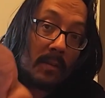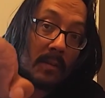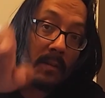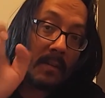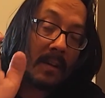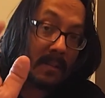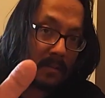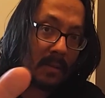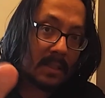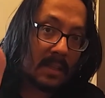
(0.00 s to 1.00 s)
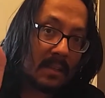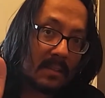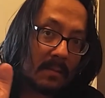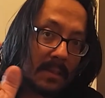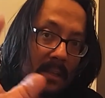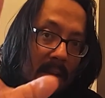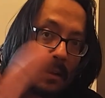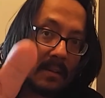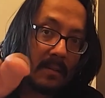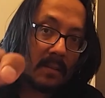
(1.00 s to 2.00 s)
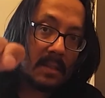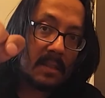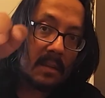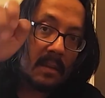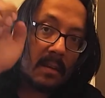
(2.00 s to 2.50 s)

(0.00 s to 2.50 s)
You know how to do this, kids? Let me tell you how to do this.